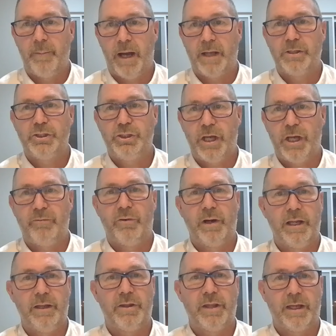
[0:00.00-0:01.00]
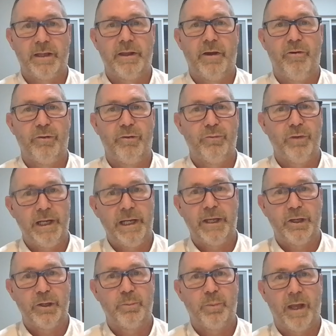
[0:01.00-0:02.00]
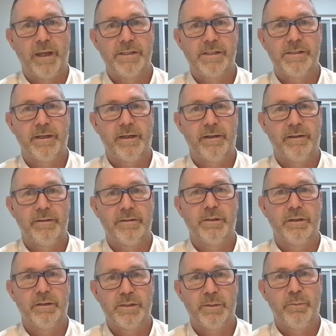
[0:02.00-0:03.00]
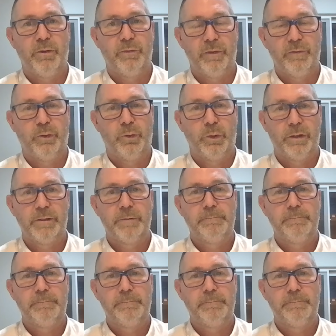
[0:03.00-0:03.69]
um, I generally think they're in a really good place to, to, to move it